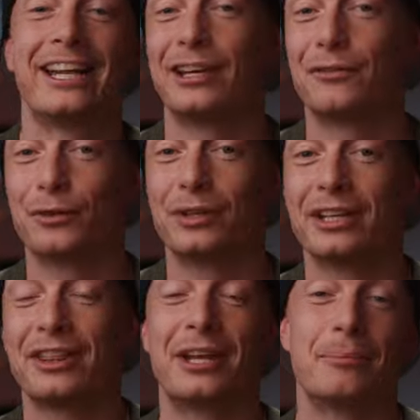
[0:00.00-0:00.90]
and if you
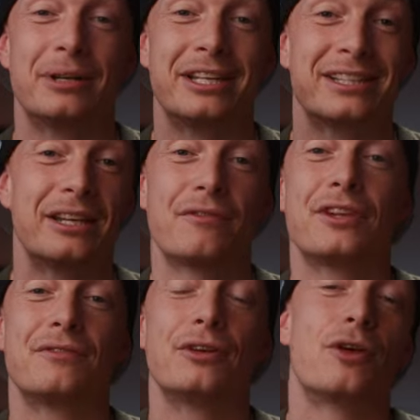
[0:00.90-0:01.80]
did then please give
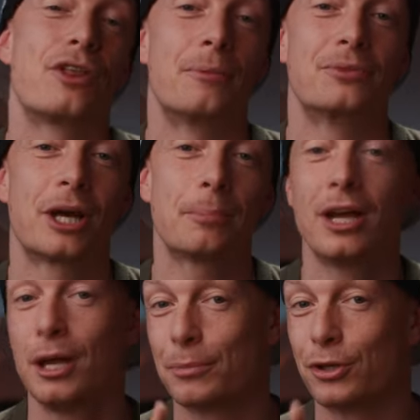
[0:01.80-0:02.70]
this video a thumbs up
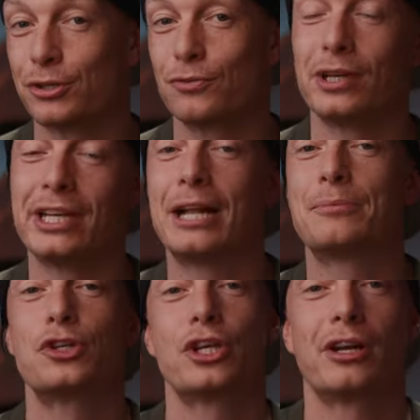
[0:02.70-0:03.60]
because it really
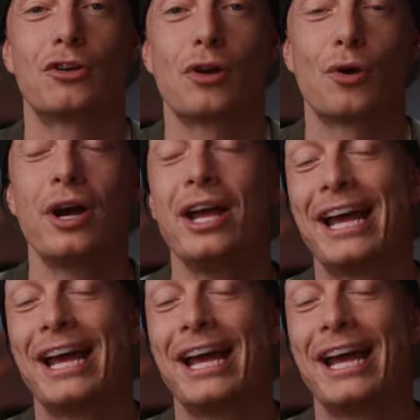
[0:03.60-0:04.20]
helps the channel grow